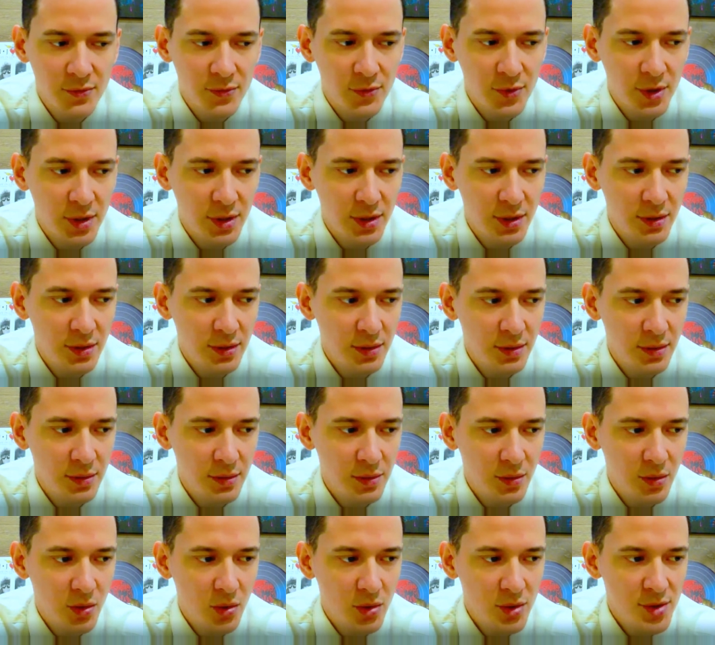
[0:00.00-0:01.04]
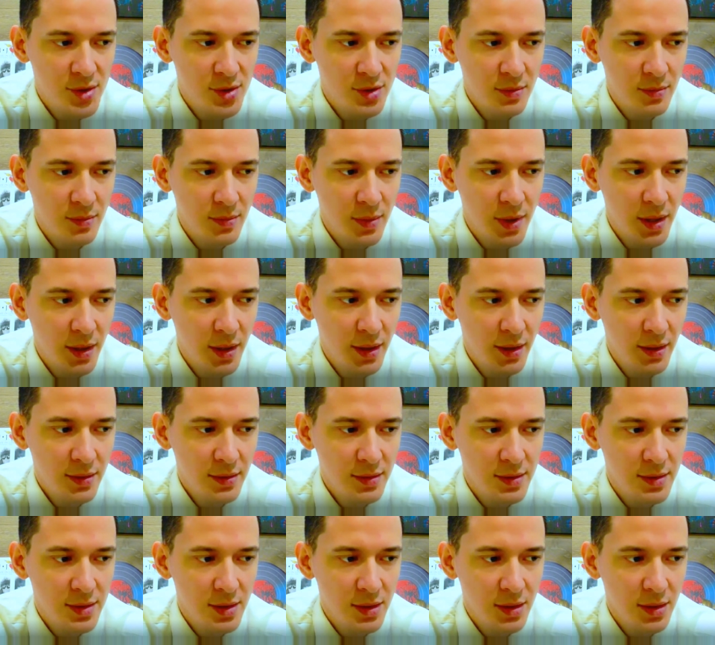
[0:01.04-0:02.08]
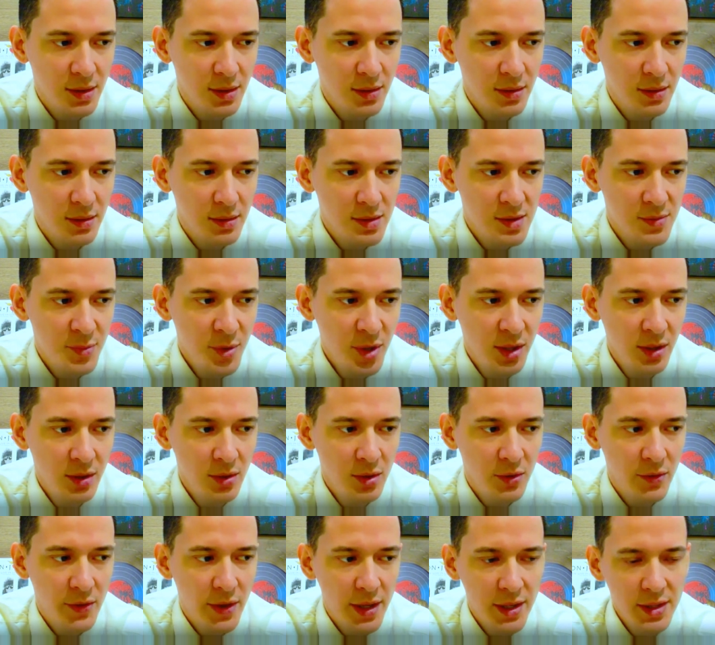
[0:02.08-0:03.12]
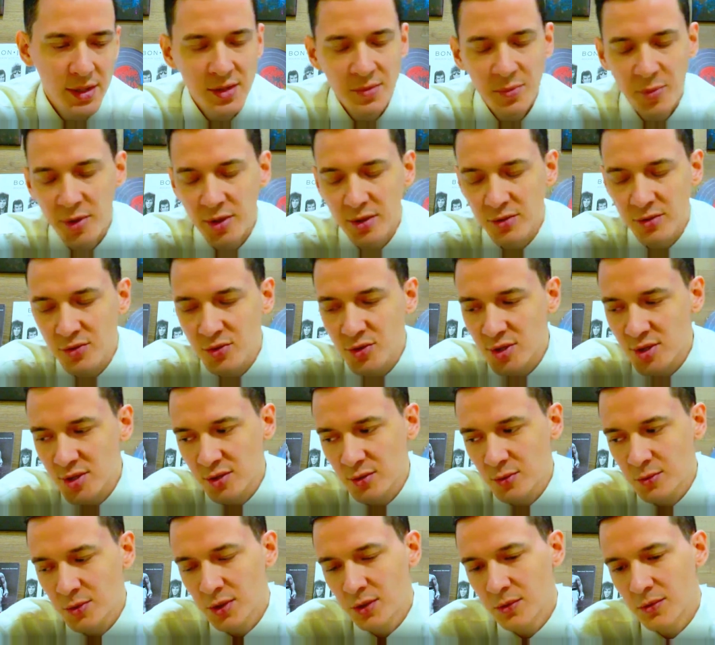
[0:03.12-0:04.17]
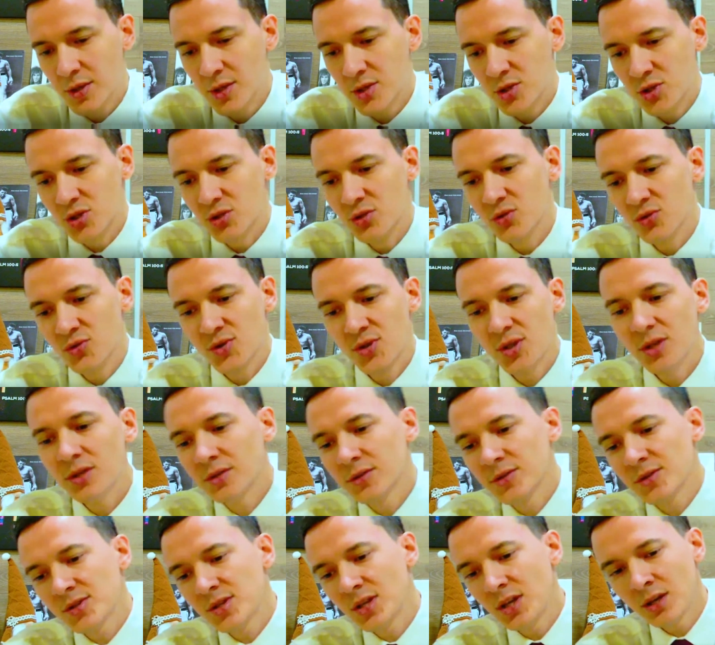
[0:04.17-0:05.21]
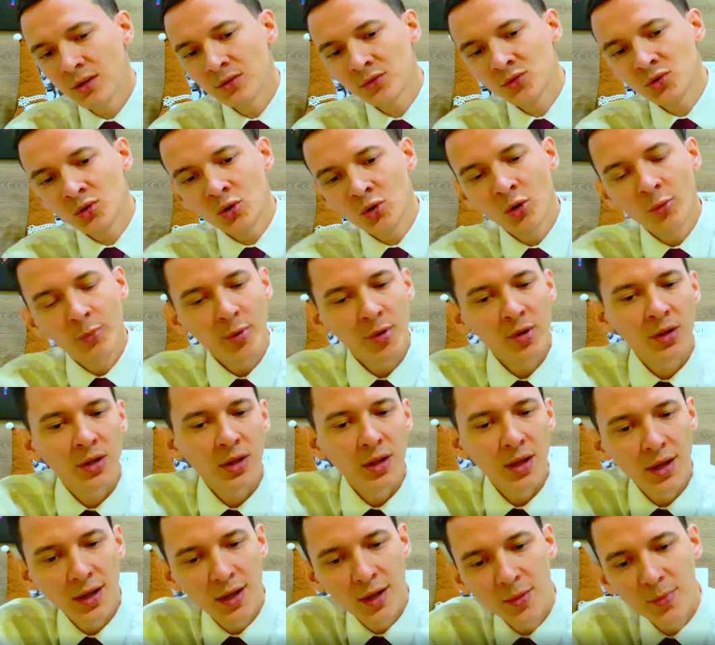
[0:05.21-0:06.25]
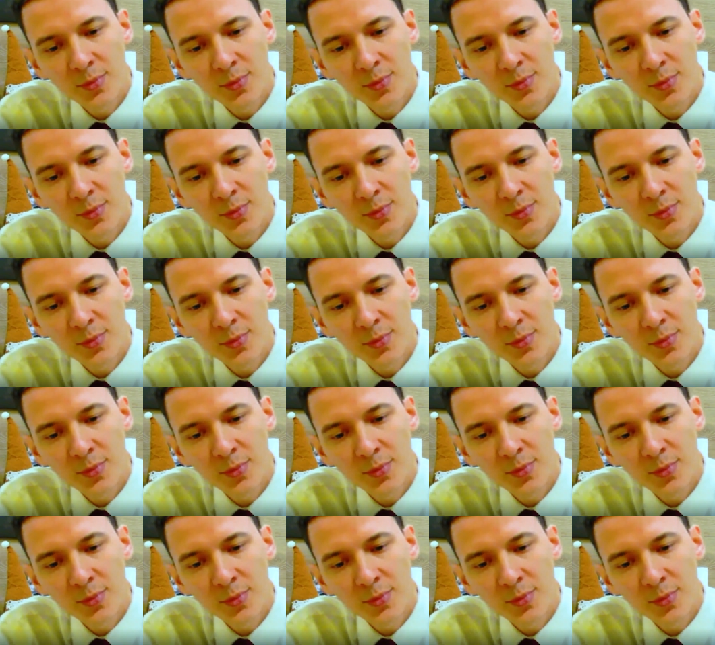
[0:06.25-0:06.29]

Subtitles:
freaking awesome. And speaking of iSpeed, just a quick question. You still sticking to Coupon Club?